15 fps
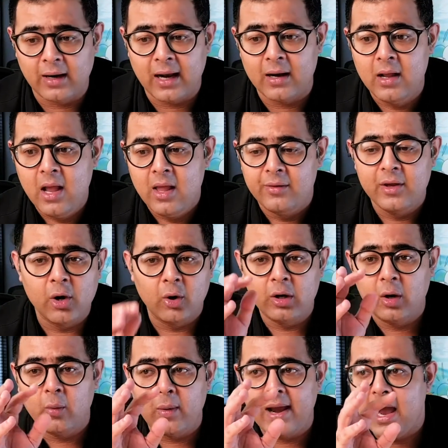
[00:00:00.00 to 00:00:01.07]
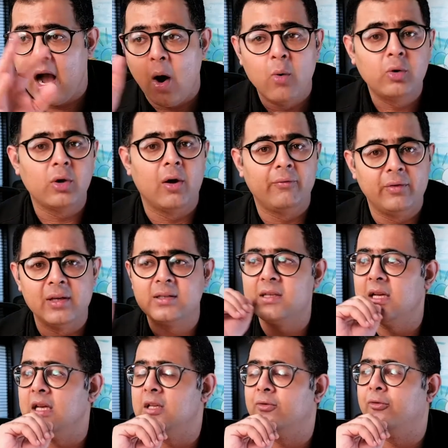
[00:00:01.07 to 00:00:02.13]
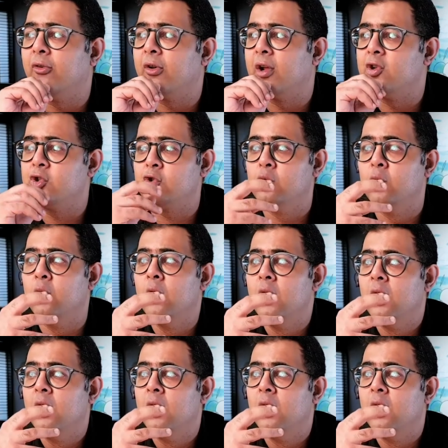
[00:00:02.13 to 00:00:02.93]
And the only way out of this is for us to